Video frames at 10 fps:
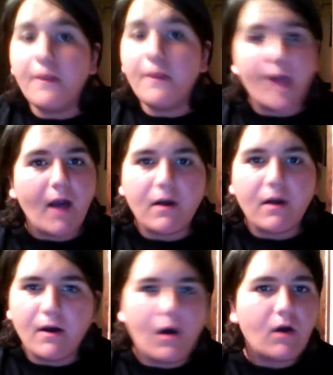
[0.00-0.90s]
other
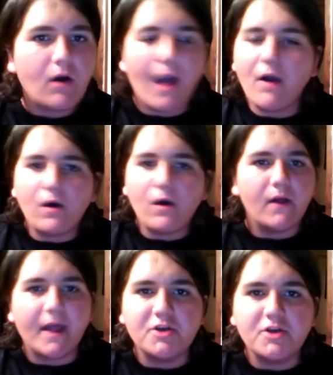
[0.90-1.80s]

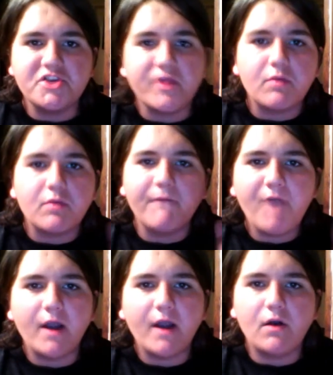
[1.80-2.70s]
alcoholic energy drinks were
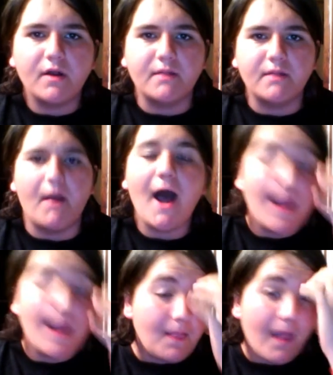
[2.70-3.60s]
fucking awesome. I
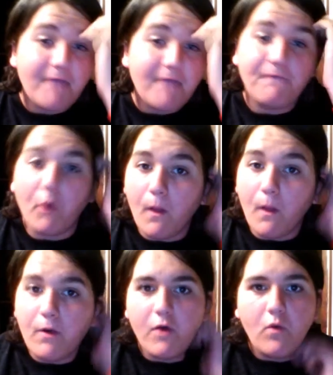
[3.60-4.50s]
didn't like Four
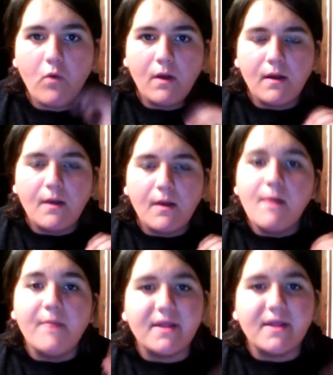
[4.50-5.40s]
Loko
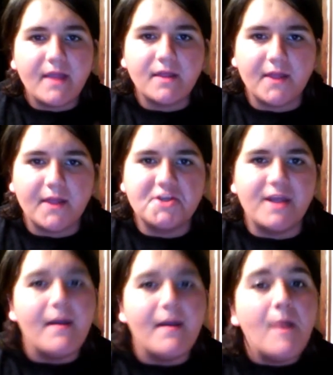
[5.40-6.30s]
because it tasted like
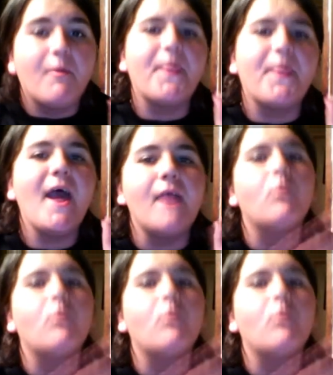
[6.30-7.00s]
shit. But then,